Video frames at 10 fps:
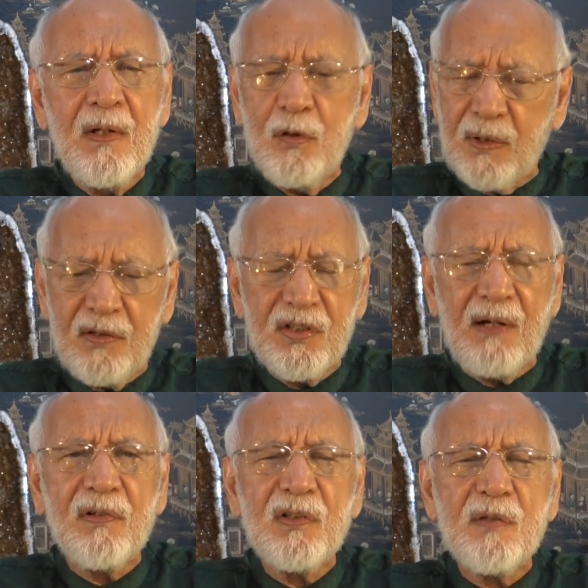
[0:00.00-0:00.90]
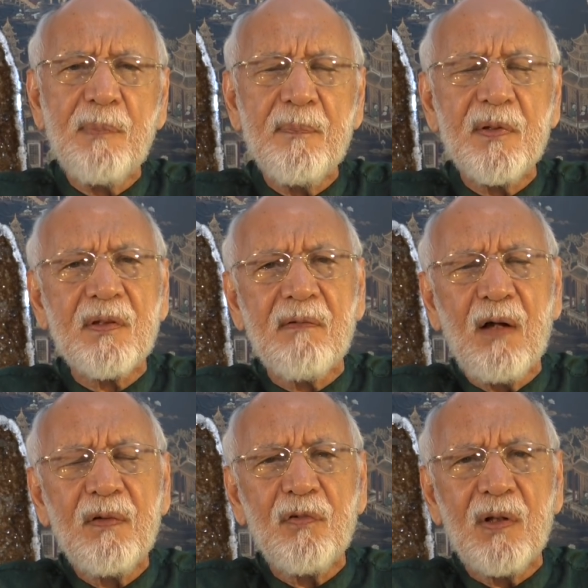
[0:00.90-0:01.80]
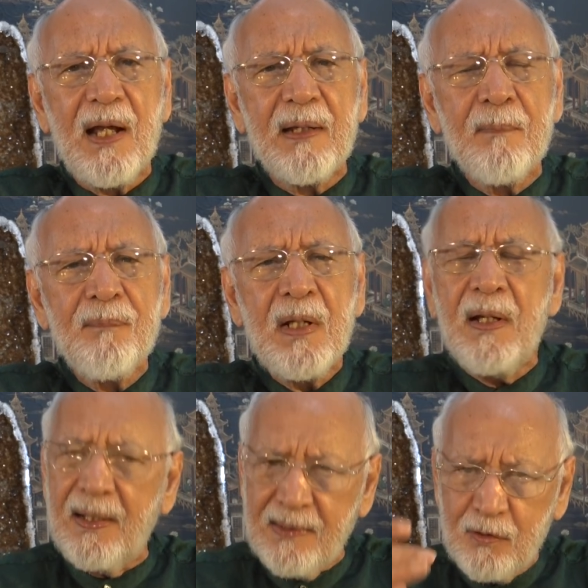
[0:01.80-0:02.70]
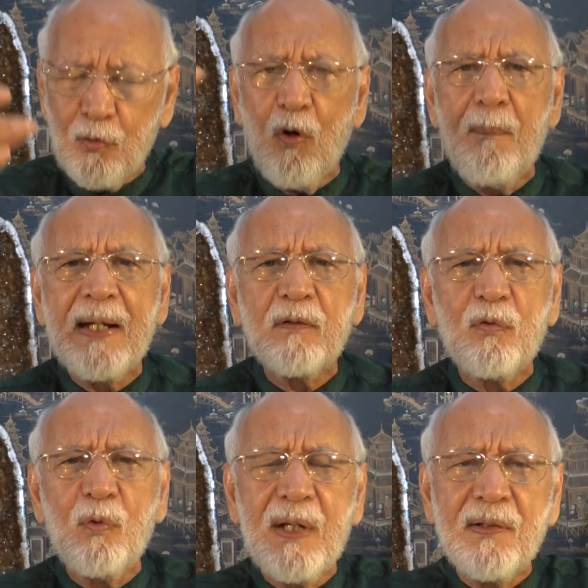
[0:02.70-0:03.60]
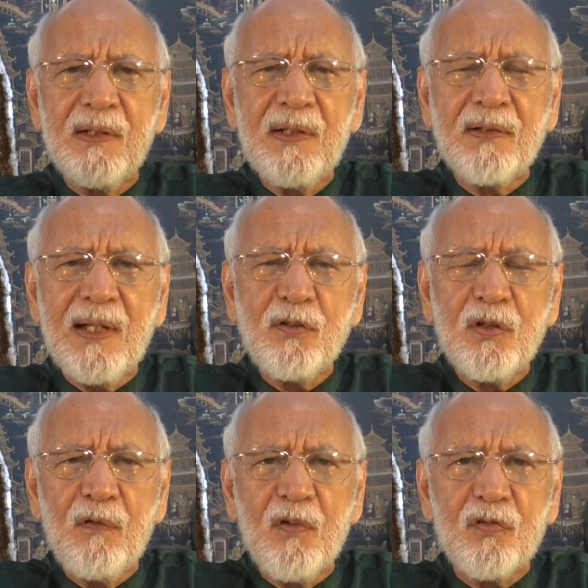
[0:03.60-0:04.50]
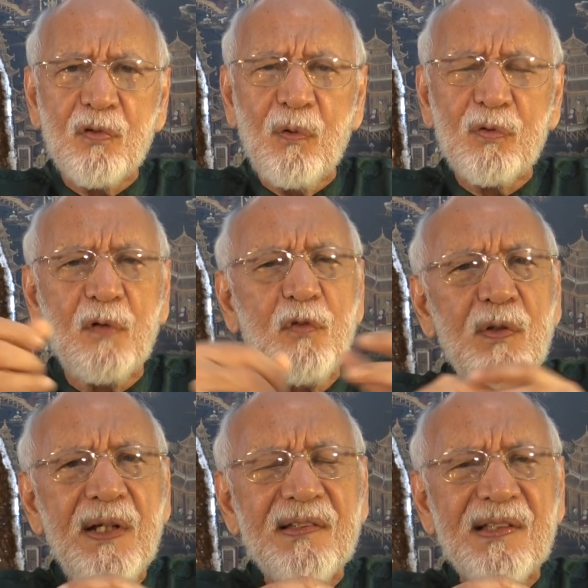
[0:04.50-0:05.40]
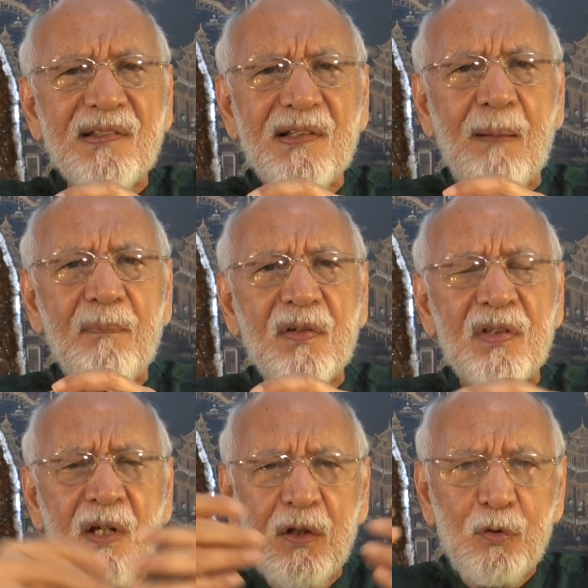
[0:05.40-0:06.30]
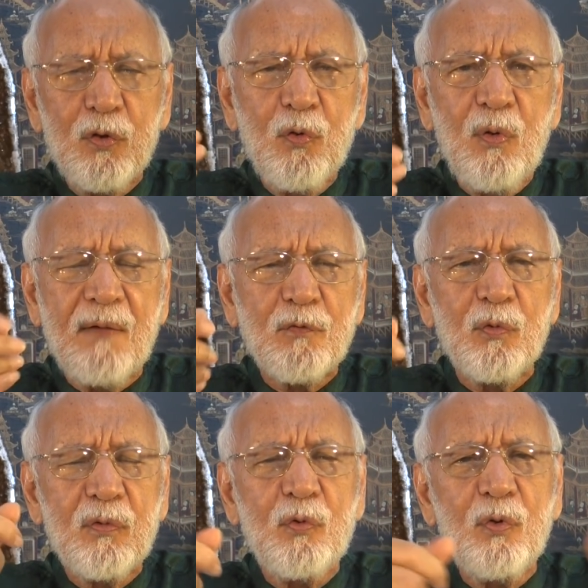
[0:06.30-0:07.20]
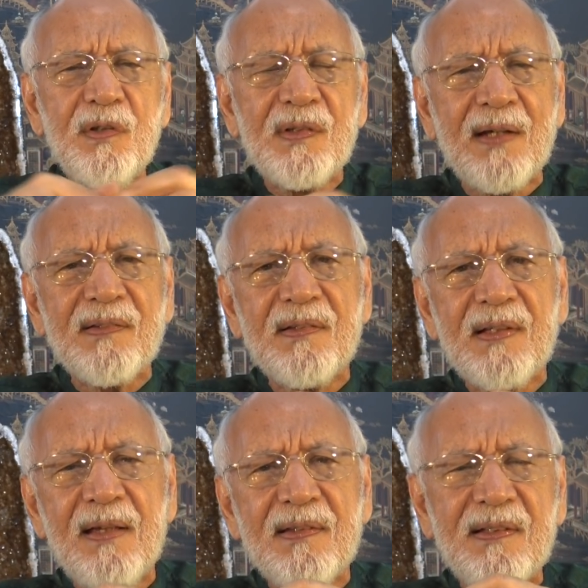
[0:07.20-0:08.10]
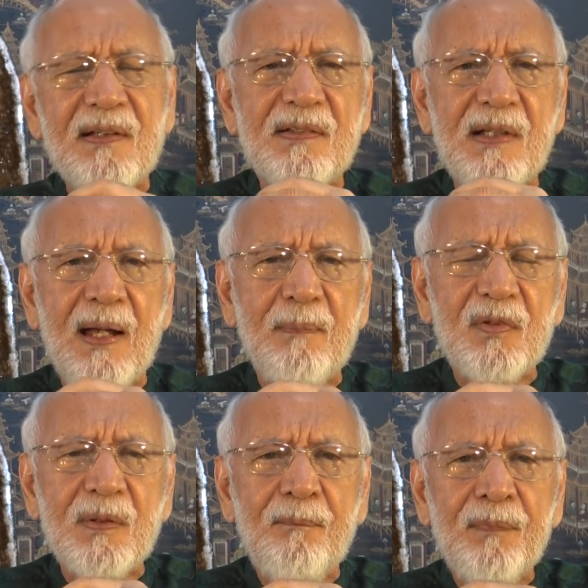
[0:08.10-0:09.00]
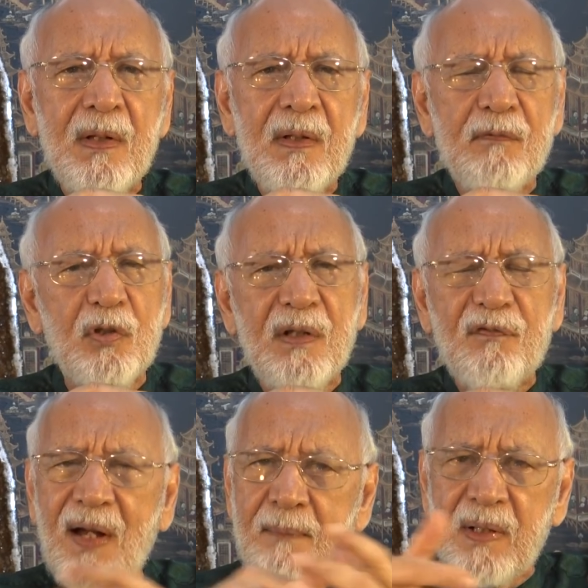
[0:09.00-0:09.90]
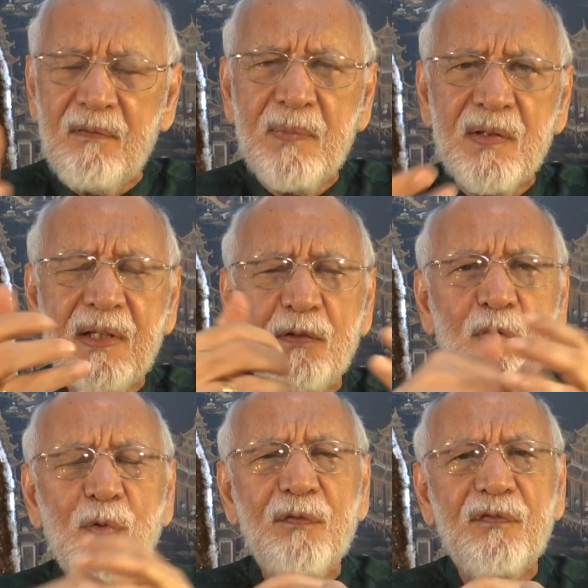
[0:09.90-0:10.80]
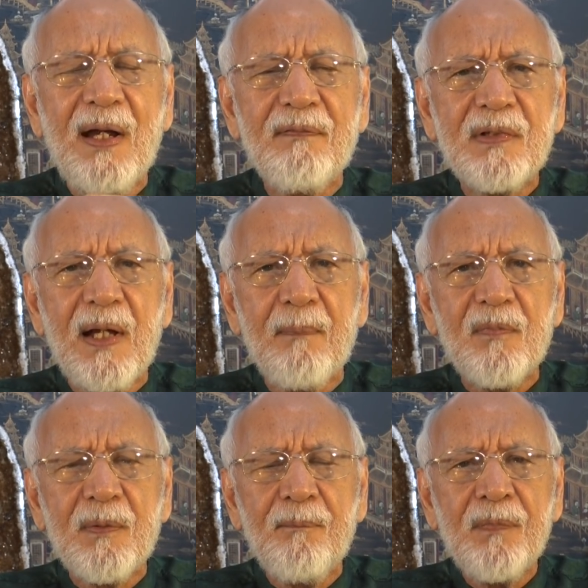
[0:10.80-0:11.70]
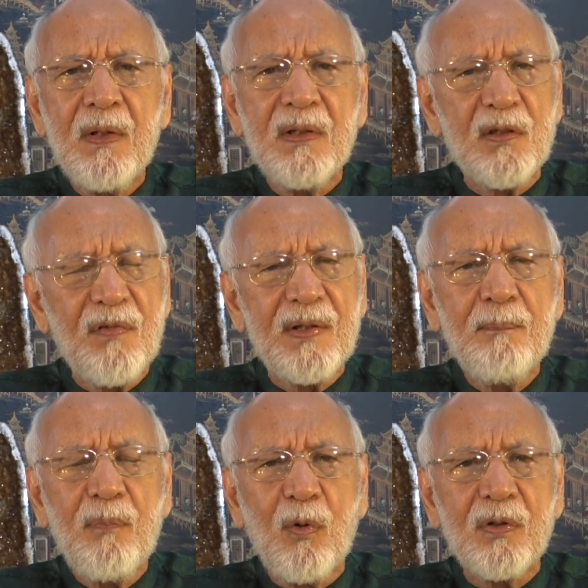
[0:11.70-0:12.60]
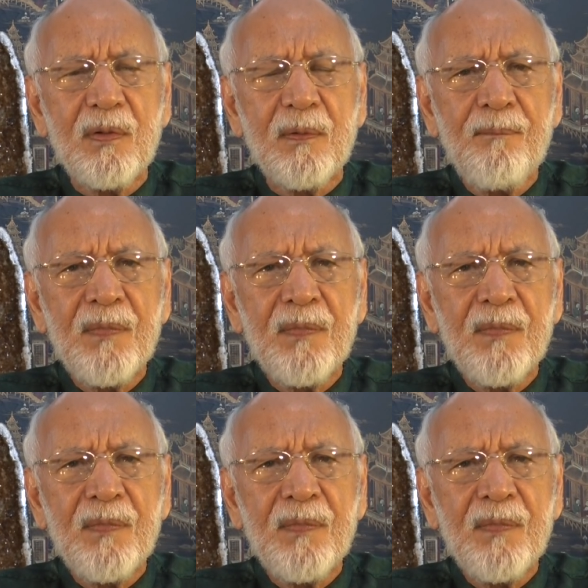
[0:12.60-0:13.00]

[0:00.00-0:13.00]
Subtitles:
You can shuffle these papers around if you like, and then go back to getting the attention of your soul. So if you need six numbers, you do have to do this exercise six times. If you need five numbers, then you do it five times. It's very important.